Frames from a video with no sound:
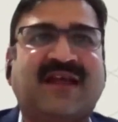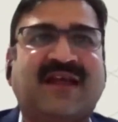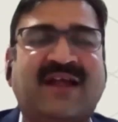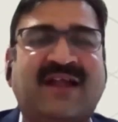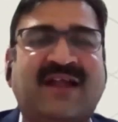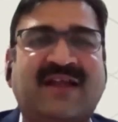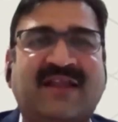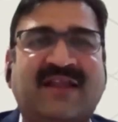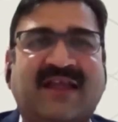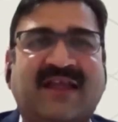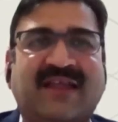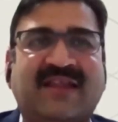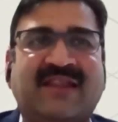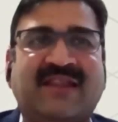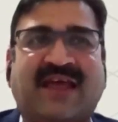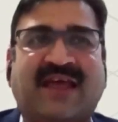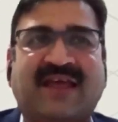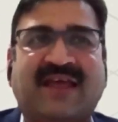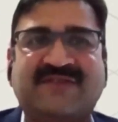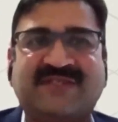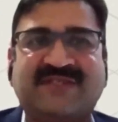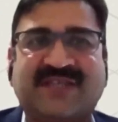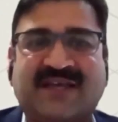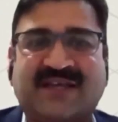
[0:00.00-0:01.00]
and in
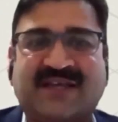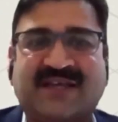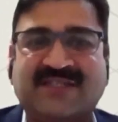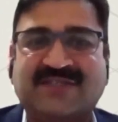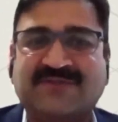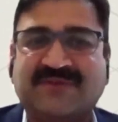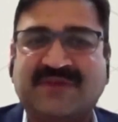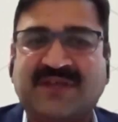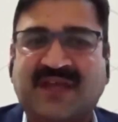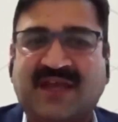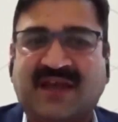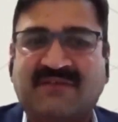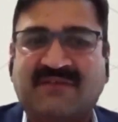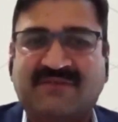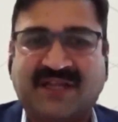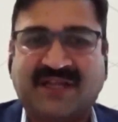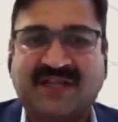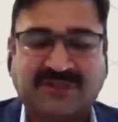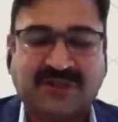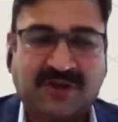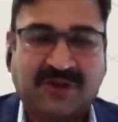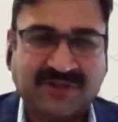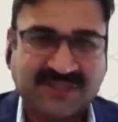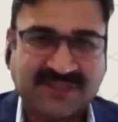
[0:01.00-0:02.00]
life science, we have
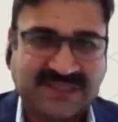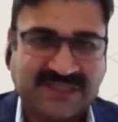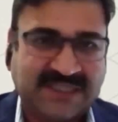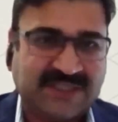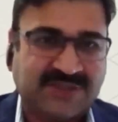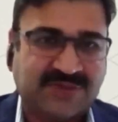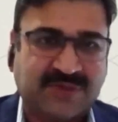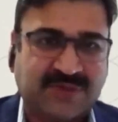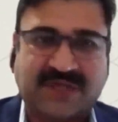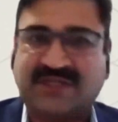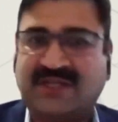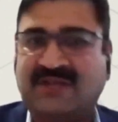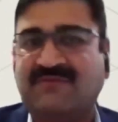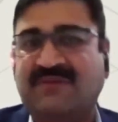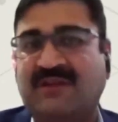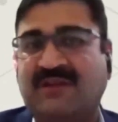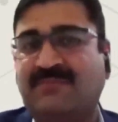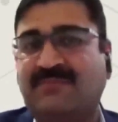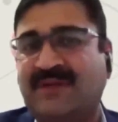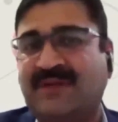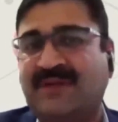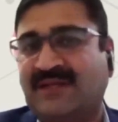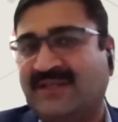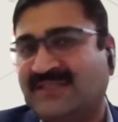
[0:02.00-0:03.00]
technologies in drug
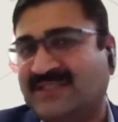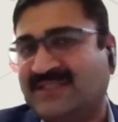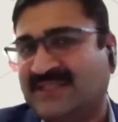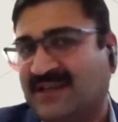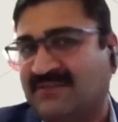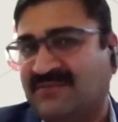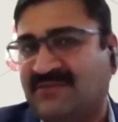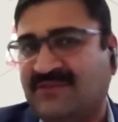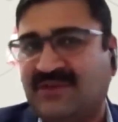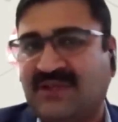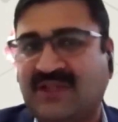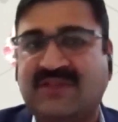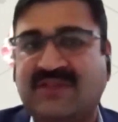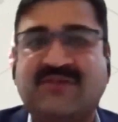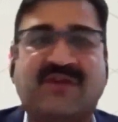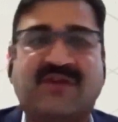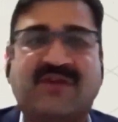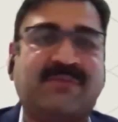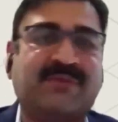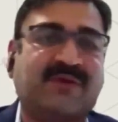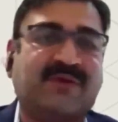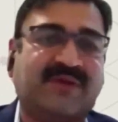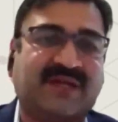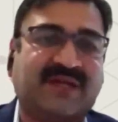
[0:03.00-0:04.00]
development, discovery,
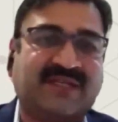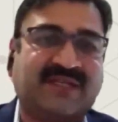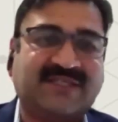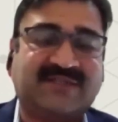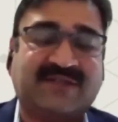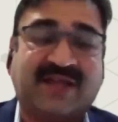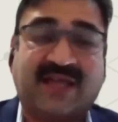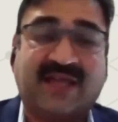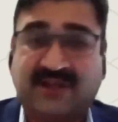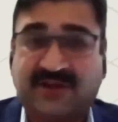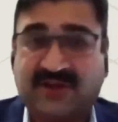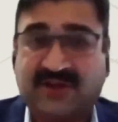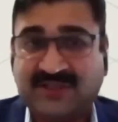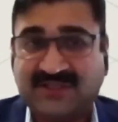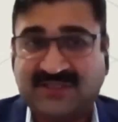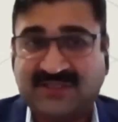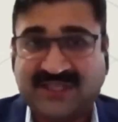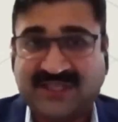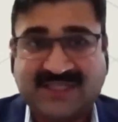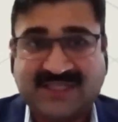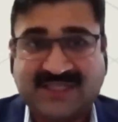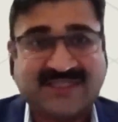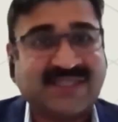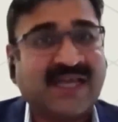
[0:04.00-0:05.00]
therapeutics,
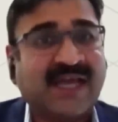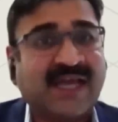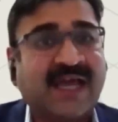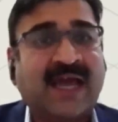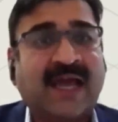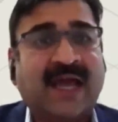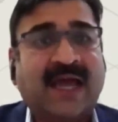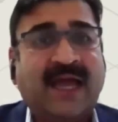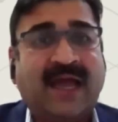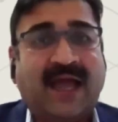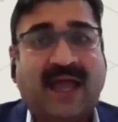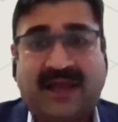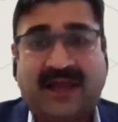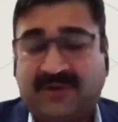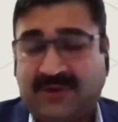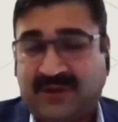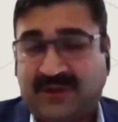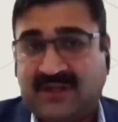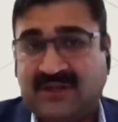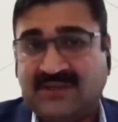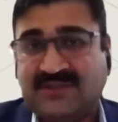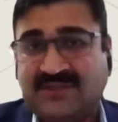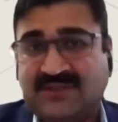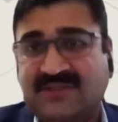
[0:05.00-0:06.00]
diagnostics,
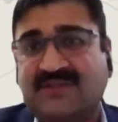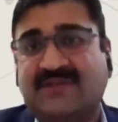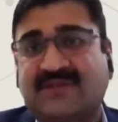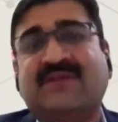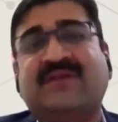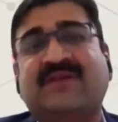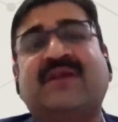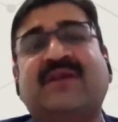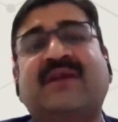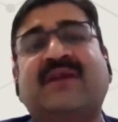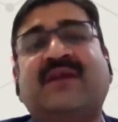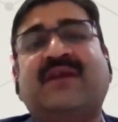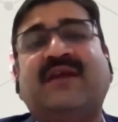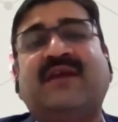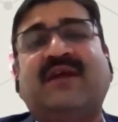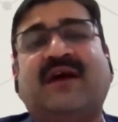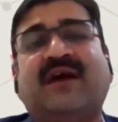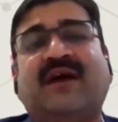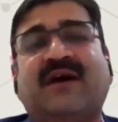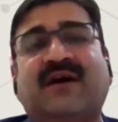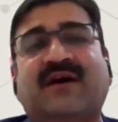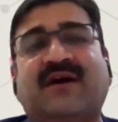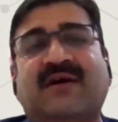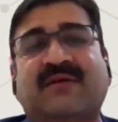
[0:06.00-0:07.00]
agriculture,
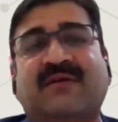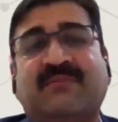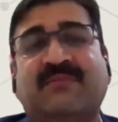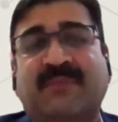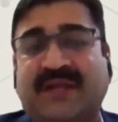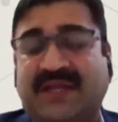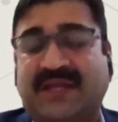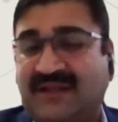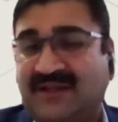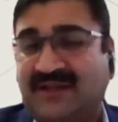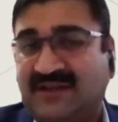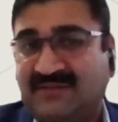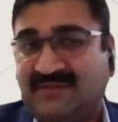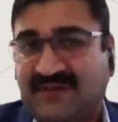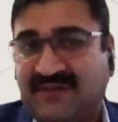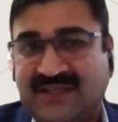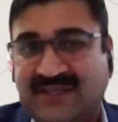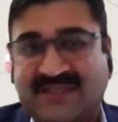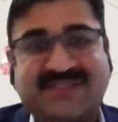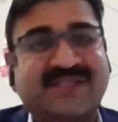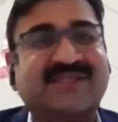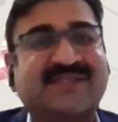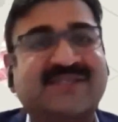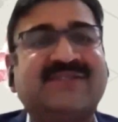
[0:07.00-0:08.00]
uh, medical
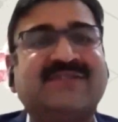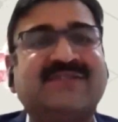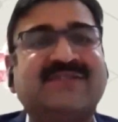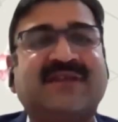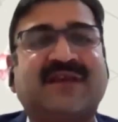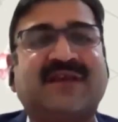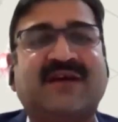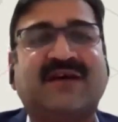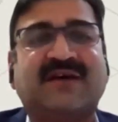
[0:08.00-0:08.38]
devices.